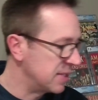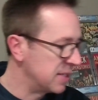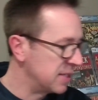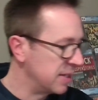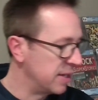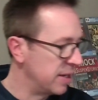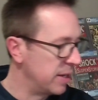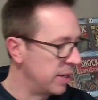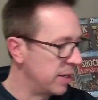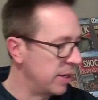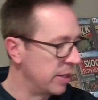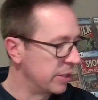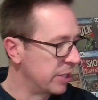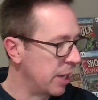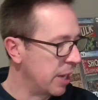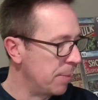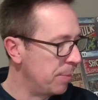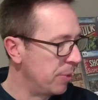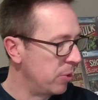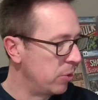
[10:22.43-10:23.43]
a
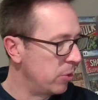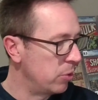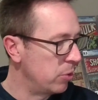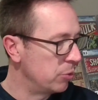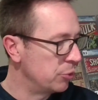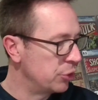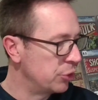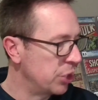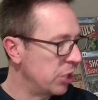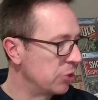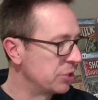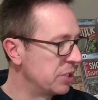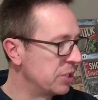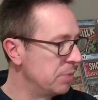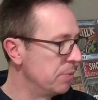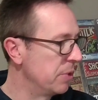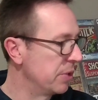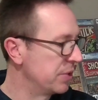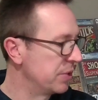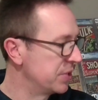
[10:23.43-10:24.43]
couple
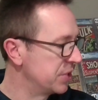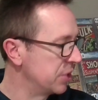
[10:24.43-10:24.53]
Charlton books.